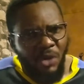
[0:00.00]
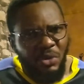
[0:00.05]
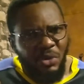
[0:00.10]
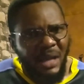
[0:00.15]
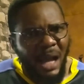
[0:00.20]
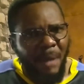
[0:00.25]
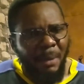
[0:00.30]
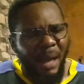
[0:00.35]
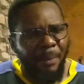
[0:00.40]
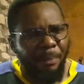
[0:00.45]
You
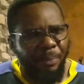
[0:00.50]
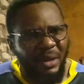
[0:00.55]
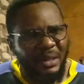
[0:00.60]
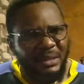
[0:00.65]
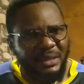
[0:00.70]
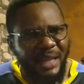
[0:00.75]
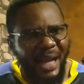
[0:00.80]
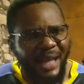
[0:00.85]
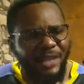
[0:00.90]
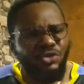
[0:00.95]
get my
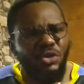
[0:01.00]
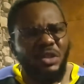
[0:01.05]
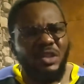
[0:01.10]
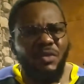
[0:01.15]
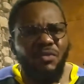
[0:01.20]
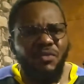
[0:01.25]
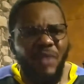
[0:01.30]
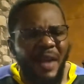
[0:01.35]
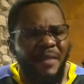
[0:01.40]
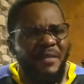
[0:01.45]
point, guys. So
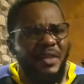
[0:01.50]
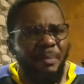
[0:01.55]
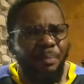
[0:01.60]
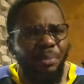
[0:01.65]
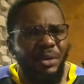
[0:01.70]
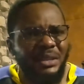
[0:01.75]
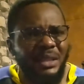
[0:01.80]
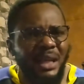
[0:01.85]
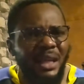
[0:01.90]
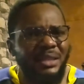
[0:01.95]
it's very
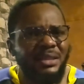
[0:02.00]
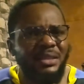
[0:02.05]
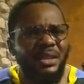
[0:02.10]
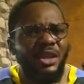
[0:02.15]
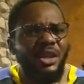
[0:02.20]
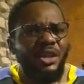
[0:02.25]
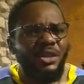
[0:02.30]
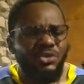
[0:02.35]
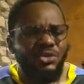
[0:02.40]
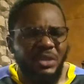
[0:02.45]
important
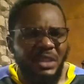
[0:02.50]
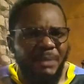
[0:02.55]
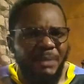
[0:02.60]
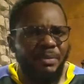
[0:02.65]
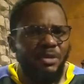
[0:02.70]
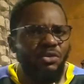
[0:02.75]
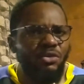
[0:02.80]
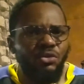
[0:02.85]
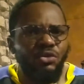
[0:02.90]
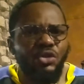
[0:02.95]
you keep
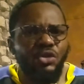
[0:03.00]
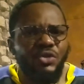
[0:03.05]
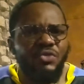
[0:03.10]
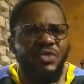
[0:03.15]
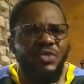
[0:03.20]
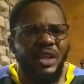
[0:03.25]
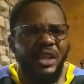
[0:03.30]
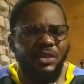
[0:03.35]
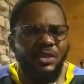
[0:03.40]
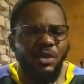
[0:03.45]

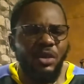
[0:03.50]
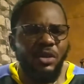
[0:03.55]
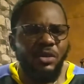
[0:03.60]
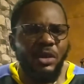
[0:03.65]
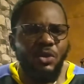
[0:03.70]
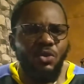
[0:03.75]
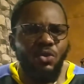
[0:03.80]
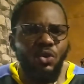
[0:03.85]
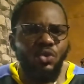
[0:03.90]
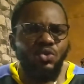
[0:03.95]

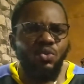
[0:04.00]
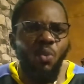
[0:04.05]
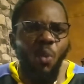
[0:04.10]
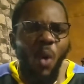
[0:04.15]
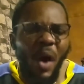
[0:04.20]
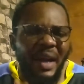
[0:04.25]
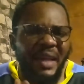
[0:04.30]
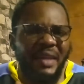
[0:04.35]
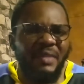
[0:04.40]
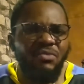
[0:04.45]
a good
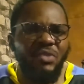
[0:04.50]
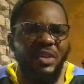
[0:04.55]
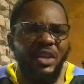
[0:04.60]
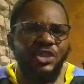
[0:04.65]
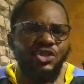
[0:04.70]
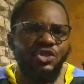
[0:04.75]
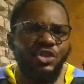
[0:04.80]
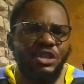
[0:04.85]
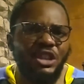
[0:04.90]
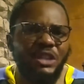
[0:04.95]
working
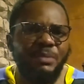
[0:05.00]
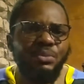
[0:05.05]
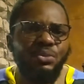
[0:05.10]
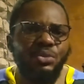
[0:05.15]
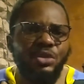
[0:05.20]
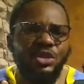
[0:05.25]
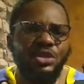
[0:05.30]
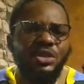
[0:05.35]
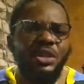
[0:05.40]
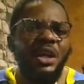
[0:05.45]
relationship
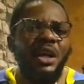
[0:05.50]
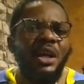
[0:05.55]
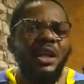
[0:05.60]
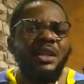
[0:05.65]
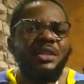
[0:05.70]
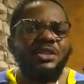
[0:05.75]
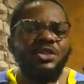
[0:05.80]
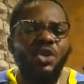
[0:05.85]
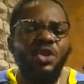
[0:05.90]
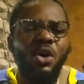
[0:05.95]
with
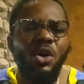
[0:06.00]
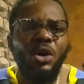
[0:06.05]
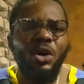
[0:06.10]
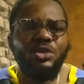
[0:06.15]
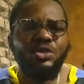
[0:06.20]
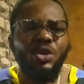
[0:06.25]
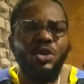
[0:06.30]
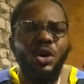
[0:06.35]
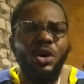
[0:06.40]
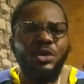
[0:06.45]

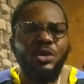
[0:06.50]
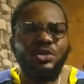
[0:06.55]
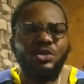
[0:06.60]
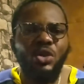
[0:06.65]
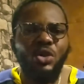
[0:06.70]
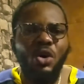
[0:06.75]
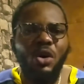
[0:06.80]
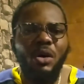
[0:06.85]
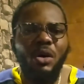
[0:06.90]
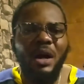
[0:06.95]
your
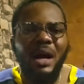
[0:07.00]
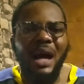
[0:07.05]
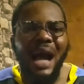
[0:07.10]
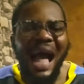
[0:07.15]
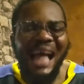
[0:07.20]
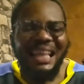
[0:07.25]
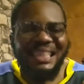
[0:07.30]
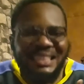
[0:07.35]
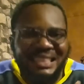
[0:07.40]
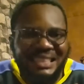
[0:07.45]

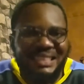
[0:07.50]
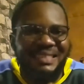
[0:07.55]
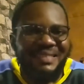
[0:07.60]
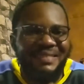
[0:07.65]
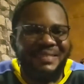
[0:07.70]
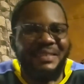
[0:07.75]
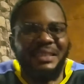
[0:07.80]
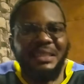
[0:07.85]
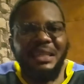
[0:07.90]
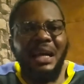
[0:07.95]

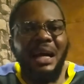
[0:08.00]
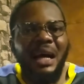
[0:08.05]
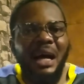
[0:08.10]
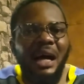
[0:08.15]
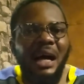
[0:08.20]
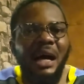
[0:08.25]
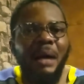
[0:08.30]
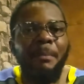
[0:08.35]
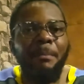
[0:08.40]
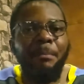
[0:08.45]
artistry
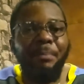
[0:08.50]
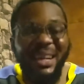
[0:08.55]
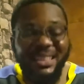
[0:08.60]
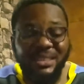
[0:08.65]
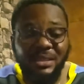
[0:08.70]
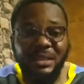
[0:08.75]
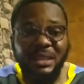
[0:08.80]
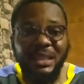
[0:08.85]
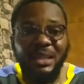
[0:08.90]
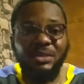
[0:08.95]

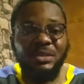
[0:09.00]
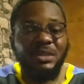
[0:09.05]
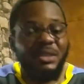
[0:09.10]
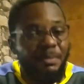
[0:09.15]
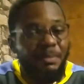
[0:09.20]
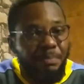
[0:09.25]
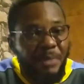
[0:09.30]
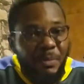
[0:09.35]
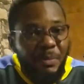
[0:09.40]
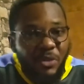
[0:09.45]
personnel,
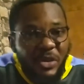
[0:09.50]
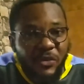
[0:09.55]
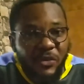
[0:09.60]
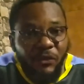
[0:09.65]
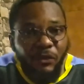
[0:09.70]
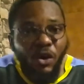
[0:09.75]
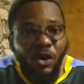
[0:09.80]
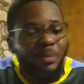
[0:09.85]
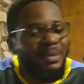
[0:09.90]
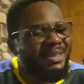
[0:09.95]
the people
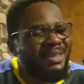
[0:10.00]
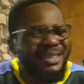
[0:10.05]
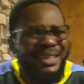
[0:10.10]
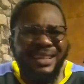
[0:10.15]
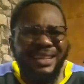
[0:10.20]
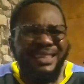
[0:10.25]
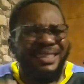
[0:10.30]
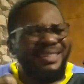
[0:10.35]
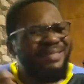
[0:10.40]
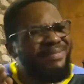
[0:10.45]
involved.
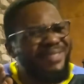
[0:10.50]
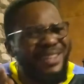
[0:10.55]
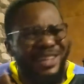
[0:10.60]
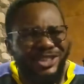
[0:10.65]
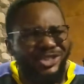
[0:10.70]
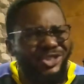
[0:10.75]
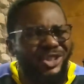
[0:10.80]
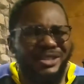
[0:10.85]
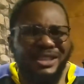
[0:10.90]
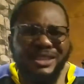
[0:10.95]

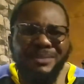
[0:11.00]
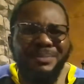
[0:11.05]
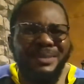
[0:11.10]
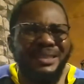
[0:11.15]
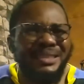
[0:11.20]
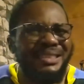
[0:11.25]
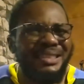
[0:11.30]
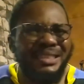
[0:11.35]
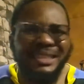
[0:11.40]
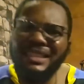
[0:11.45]
Relationship
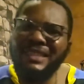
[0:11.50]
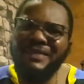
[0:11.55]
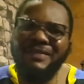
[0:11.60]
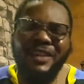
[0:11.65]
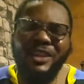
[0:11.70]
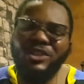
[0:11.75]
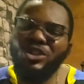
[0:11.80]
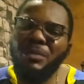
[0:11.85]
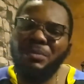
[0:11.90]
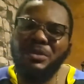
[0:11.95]
is key.
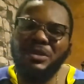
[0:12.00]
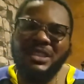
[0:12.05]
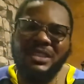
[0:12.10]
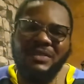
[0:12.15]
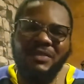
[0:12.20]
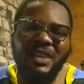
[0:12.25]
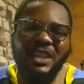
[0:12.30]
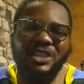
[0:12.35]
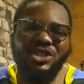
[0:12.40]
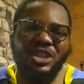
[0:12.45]

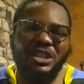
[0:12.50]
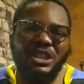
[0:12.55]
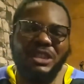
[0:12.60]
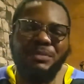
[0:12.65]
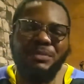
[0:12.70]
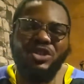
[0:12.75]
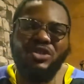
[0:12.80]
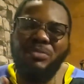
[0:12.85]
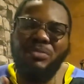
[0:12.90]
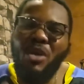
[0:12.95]

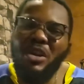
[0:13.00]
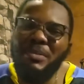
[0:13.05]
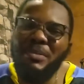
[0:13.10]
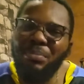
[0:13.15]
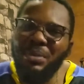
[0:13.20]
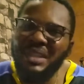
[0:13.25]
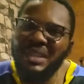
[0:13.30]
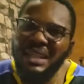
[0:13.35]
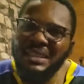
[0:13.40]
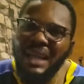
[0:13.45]
Relationship is more
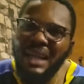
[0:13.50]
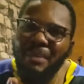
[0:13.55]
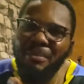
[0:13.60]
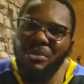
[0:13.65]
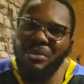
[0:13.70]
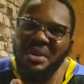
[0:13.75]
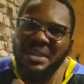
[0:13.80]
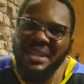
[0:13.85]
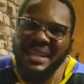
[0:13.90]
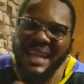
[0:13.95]
important
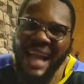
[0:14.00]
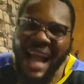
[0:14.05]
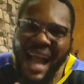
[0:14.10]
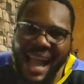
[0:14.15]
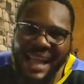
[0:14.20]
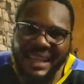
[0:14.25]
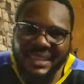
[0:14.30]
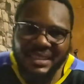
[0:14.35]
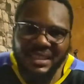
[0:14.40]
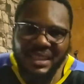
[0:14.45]
than money,
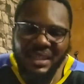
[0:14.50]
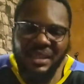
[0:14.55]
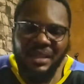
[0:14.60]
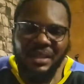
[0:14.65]
guys.